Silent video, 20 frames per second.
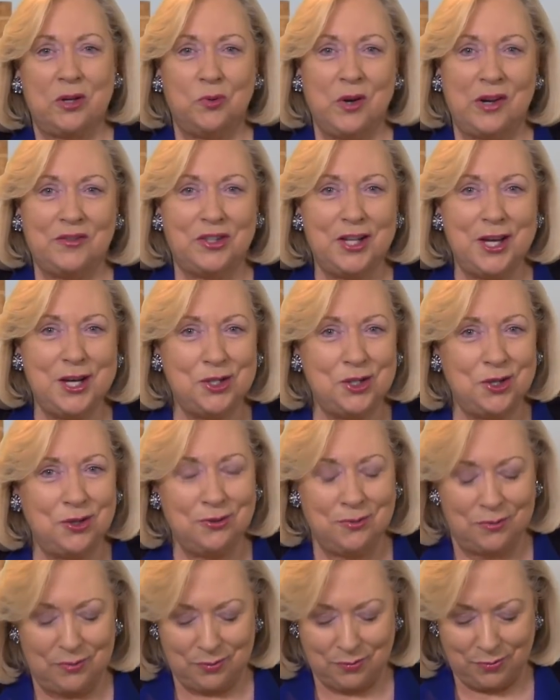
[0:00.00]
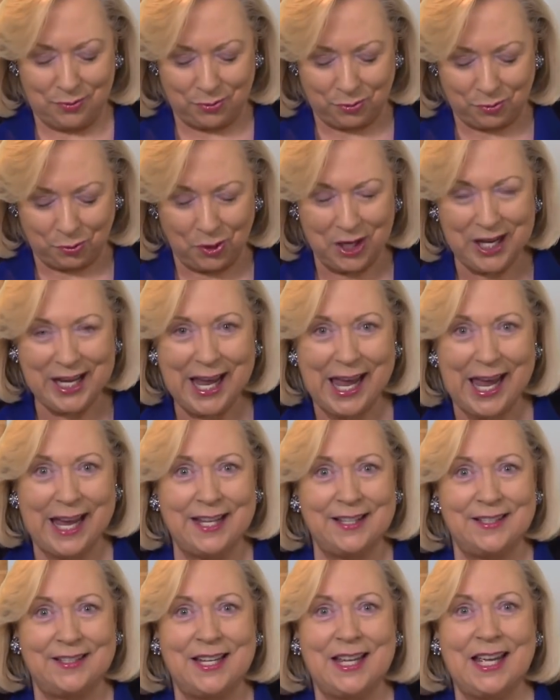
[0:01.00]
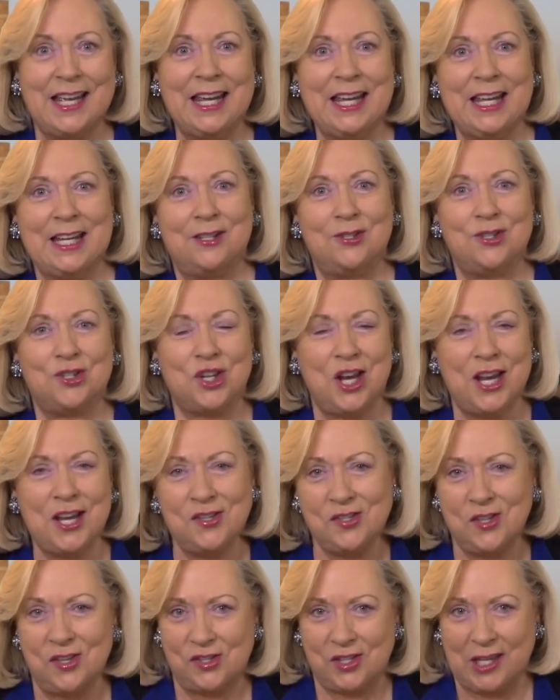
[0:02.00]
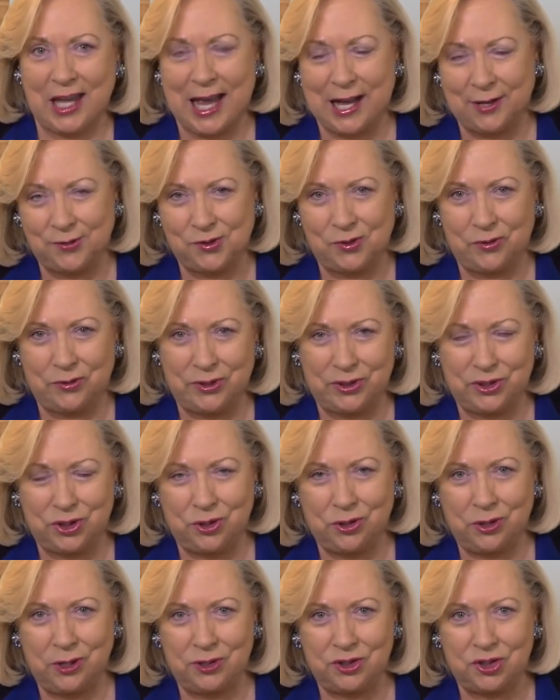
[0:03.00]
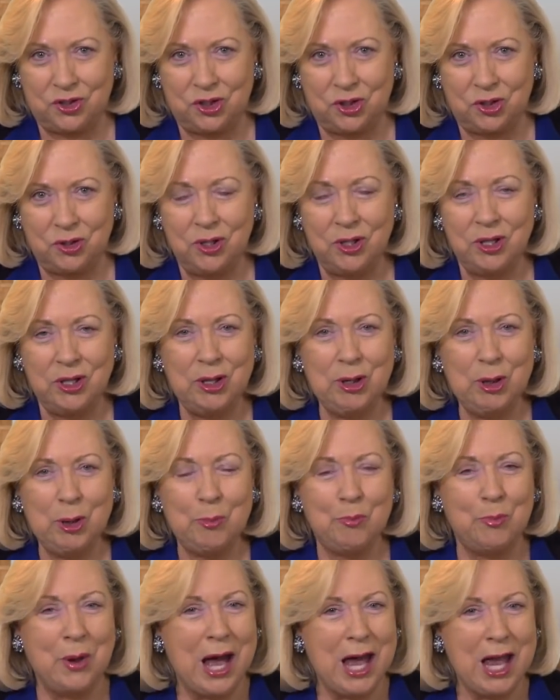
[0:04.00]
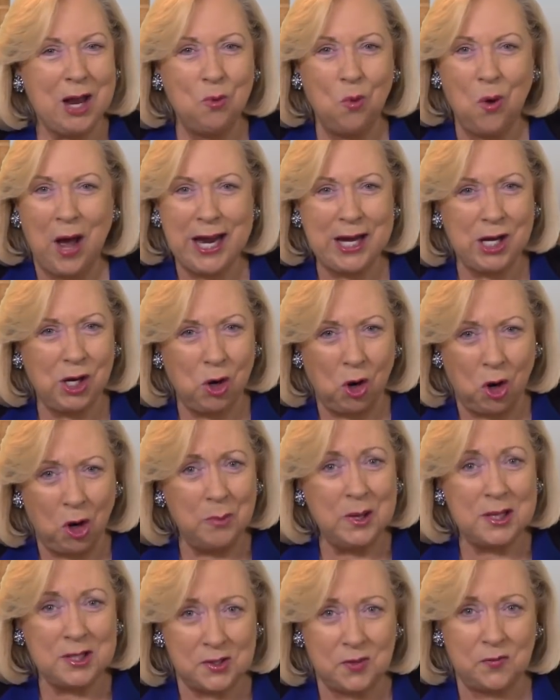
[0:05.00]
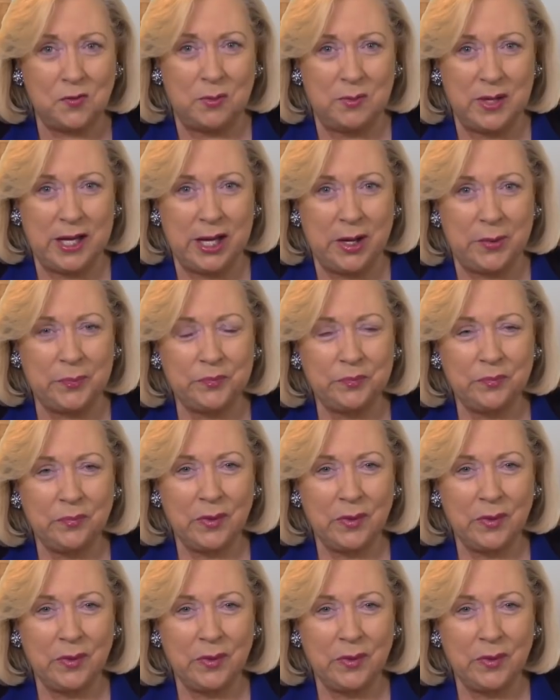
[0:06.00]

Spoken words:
in Revelation 3:18, Jesus counseled the church to buy white garments from Him